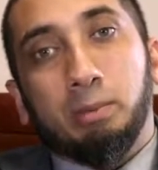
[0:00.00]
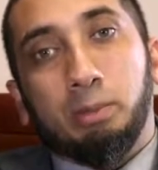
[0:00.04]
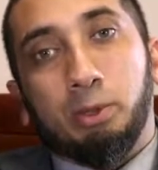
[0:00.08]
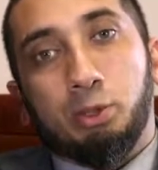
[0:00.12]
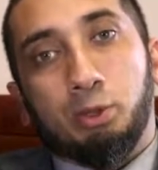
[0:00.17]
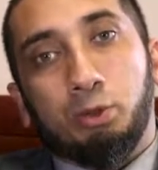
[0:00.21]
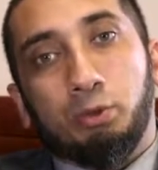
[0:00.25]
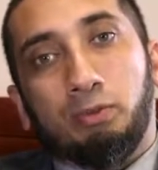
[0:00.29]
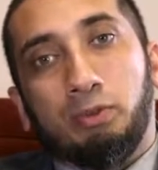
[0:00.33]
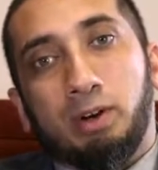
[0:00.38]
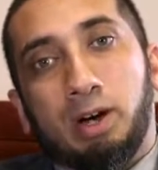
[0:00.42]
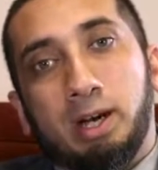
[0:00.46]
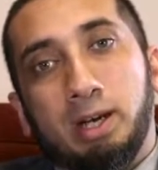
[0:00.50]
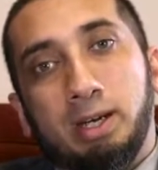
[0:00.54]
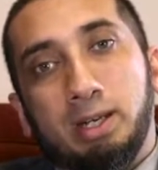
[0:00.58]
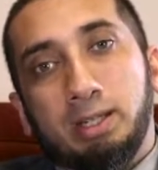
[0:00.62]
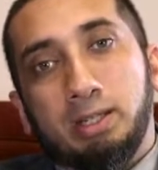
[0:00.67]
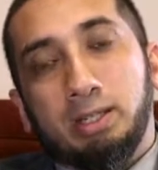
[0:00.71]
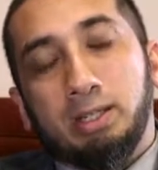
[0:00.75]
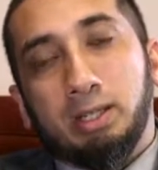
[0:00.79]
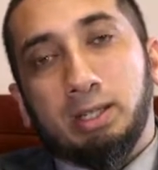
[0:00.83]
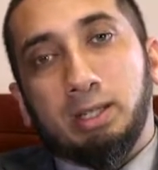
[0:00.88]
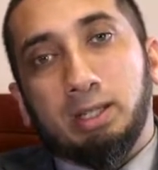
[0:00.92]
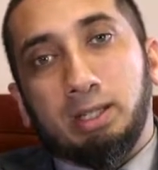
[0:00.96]
But you
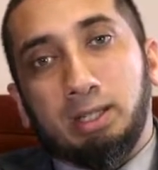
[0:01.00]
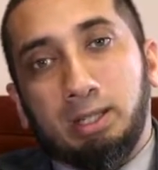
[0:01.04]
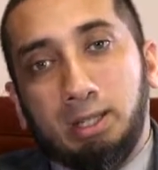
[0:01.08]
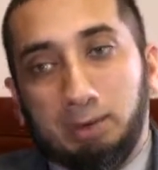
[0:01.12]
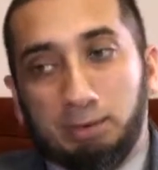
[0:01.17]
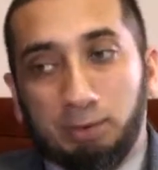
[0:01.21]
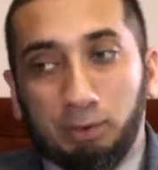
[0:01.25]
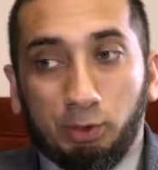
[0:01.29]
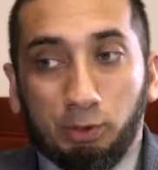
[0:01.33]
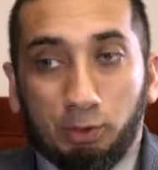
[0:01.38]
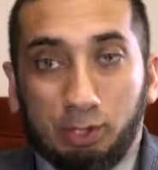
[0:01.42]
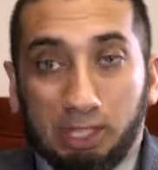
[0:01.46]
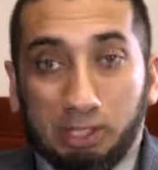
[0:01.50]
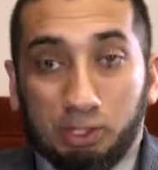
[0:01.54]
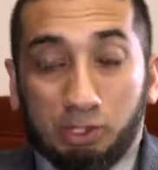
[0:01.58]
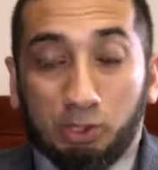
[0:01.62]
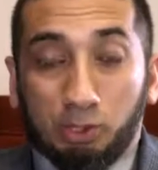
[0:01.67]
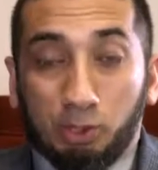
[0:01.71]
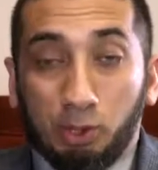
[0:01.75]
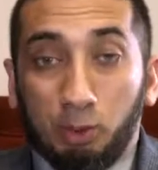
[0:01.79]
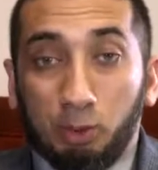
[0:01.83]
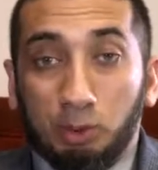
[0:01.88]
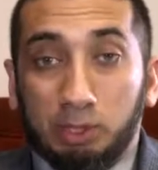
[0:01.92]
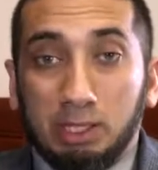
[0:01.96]
find, even though that's
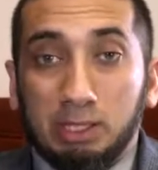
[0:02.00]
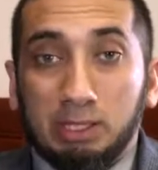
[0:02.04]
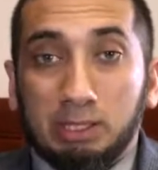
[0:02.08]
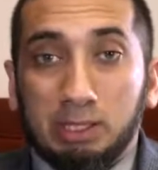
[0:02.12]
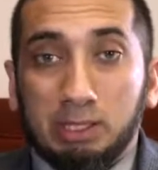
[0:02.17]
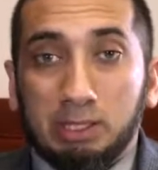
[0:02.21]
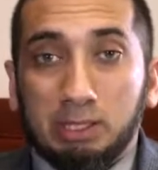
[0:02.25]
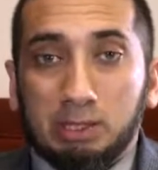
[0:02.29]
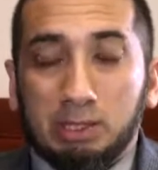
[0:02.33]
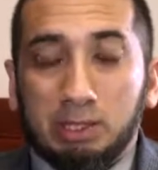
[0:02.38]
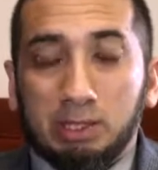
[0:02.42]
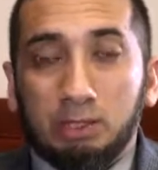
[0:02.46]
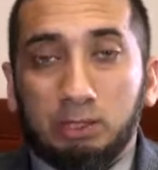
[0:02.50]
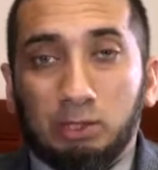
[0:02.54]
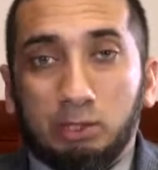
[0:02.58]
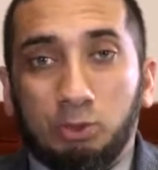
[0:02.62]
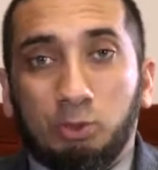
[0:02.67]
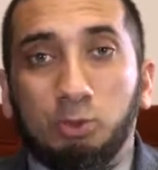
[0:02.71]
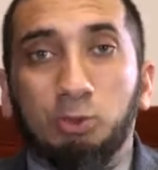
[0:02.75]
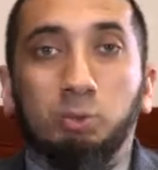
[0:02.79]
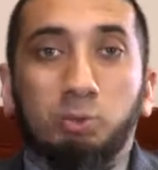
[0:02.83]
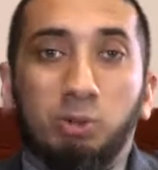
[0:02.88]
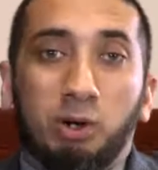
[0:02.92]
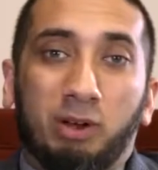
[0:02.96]
so consistent, the
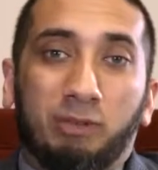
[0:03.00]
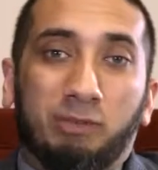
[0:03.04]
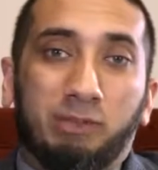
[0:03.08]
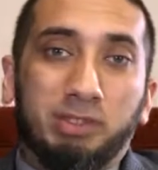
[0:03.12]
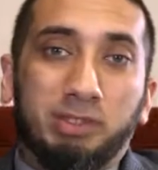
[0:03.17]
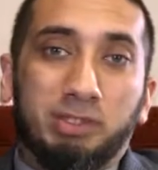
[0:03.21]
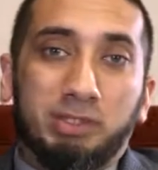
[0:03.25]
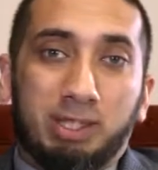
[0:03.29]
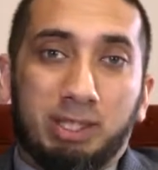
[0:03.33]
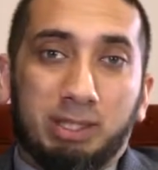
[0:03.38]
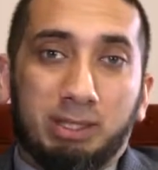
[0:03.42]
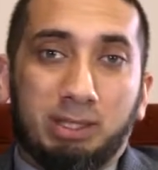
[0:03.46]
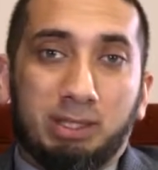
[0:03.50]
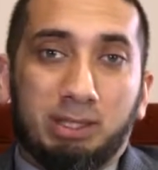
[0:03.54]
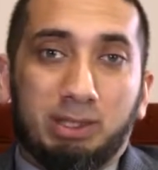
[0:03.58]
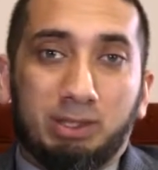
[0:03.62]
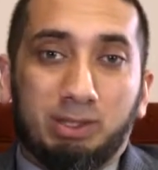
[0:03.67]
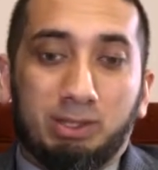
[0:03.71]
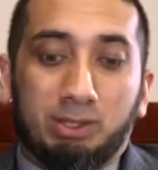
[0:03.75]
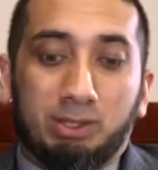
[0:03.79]
two prophets that